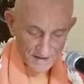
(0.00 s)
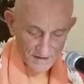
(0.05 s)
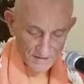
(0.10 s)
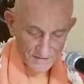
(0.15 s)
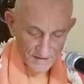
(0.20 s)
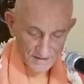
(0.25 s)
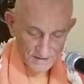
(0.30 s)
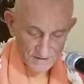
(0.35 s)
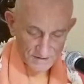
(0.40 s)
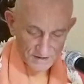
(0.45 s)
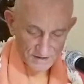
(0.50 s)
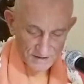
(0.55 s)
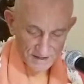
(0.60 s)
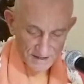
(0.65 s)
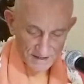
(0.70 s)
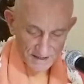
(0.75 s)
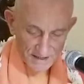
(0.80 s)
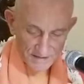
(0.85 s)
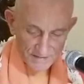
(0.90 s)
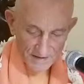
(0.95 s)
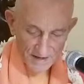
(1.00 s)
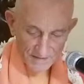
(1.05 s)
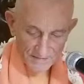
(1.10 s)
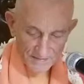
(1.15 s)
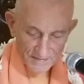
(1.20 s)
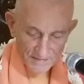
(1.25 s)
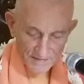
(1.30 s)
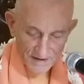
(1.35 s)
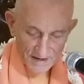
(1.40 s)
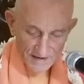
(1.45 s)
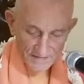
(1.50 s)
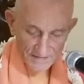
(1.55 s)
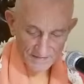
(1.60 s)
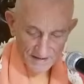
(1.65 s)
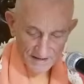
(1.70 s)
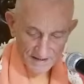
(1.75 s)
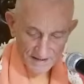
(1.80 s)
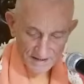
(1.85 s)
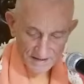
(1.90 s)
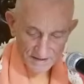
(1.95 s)
When Sri Caitanya Mahaprabhu arrived
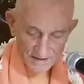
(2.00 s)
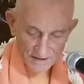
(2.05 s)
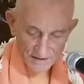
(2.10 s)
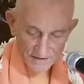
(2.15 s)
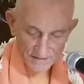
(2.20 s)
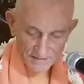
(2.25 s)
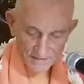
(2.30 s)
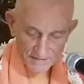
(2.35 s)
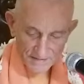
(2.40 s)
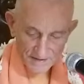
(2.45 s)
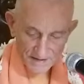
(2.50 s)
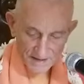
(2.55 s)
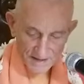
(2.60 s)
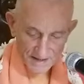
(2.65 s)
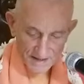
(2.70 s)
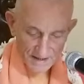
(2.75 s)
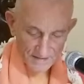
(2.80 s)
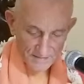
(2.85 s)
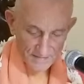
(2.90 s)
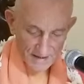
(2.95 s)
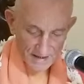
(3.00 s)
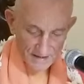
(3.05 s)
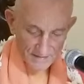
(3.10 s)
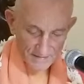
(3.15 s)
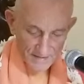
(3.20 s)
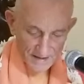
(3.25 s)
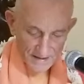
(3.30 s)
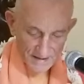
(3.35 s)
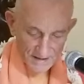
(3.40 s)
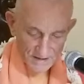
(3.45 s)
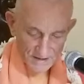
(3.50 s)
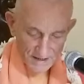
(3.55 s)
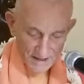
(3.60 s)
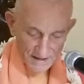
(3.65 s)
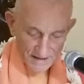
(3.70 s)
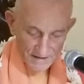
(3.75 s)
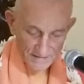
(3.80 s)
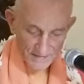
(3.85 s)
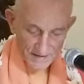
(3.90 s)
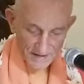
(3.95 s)
at his home,
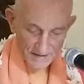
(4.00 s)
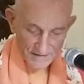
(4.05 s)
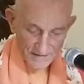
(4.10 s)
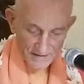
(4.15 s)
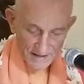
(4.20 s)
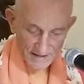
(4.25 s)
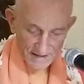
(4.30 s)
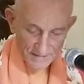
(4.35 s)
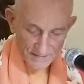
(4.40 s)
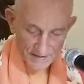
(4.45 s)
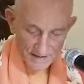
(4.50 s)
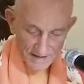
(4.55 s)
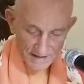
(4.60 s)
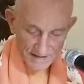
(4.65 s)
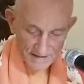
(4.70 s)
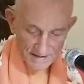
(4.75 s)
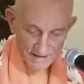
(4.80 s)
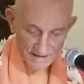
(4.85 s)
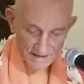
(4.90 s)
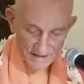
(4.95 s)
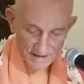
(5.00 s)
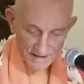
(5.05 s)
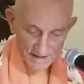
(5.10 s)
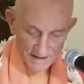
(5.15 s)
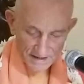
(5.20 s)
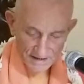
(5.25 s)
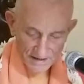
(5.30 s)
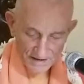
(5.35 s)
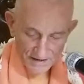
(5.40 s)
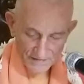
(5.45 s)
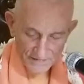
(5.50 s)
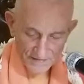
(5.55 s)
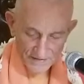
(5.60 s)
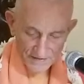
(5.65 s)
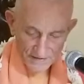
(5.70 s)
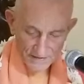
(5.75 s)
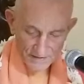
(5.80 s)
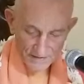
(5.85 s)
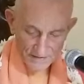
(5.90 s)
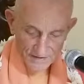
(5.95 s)
Balabhatacharya, being greatly pleased, offered
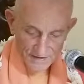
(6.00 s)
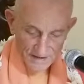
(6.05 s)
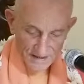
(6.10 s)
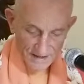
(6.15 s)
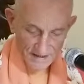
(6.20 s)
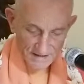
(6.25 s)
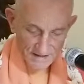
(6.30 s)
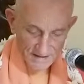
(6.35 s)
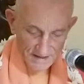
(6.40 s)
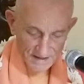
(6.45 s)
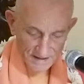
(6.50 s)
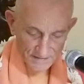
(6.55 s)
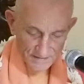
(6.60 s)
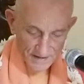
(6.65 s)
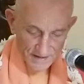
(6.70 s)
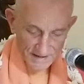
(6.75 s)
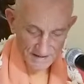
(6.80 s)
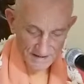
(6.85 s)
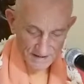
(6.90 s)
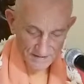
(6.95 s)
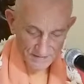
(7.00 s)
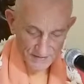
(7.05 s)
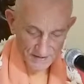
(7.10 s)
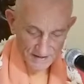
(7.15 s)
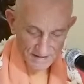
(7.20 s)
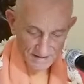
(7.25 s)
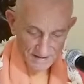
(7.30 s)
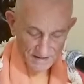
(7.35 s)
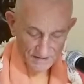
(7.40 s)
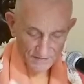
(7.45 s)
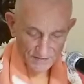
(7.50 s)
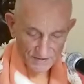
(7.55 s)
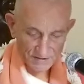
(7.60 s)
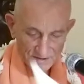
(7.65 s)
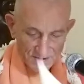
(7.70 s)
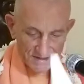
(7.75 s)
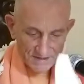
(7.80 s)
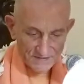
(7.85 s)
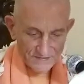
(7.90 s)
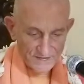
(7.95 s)
the Lord a nice sitting place and personally
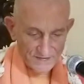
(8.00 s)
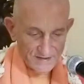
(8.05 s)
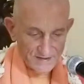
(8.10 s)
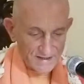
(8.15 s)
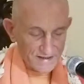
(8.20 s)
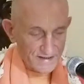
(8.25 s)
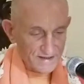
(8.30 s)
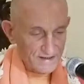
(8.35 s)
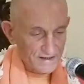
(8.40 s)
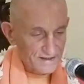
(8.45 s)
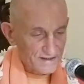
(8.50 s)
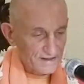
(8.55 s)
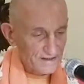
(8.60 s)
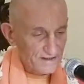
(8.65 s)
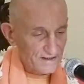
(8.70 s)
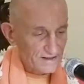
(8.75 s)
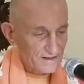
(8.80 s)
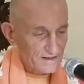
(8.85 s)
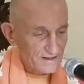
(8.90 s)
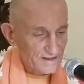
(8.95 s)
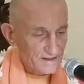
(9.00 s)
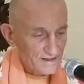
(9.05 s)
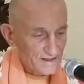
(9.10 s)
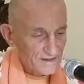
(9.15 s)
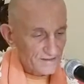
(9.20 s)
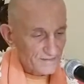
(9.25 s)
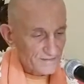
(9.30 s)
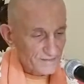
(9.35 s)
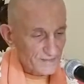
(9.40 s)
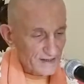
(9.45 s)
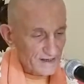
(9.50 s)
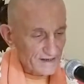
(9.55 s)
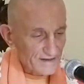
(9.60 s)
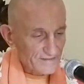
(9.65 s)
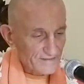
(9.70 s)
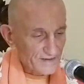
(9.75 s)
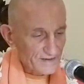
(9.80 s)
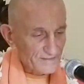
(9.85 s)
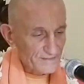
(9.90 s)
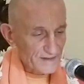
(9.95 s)
washed his feet.
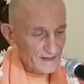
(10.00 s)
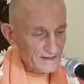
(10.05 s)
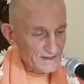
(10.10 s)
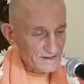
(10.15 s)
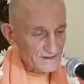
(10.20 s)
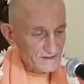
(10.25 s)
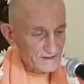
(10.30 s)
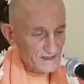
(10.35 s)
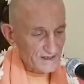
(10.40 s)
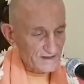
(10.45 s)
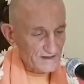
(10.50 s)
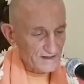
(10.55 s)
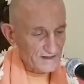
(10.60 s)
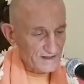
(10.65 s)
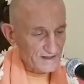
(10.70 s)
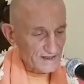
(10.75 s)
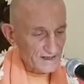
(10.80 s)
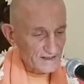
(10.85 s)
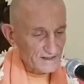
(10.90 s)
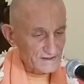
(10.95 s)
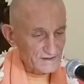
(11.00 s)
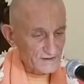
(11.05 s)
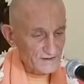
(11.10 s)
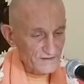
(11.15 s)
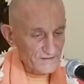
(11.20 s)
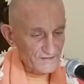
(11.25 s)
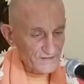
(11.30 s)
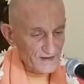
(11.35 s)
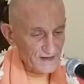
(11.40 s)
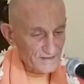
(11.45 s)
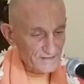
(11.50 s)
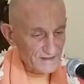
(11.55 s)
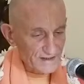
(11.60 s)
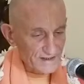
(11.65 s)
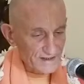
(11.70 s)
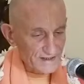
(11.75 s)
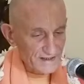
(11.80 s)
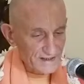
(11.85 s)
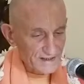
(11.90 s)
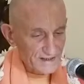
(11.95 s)
Balabhatacharya and his whole
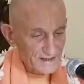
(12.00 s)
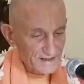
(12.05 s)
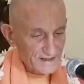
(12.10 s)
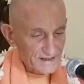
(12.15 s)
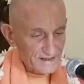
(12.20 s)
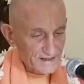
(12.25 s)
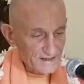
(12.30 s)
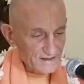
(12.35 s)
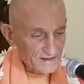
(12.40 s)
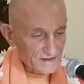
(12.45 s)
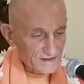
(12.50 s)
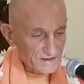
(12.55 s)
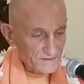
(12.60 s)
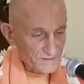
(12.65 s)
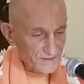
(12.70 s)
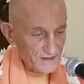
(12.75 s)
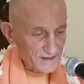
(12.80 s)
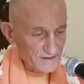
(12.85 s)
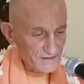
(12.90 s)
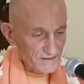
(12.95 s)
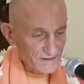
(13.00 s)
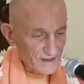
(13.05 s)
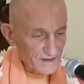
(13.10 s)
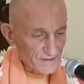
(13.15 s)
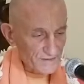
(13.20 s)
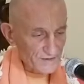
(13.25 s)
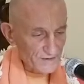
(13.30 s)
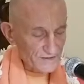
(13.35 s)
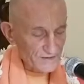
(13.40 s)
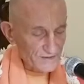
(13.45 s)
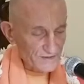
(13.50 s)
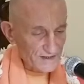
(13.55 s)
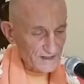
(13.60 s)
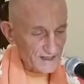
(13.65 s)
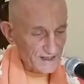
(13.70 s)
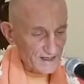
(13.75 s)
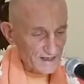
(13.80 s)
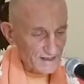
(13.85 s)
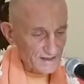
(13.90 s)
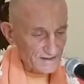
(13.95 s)
family then sprinkled that water on their
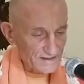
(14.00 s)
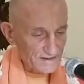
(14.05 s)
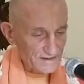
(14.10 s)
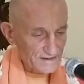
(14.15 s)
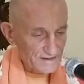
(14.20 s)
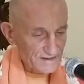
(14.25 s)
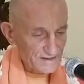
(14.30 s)
heads.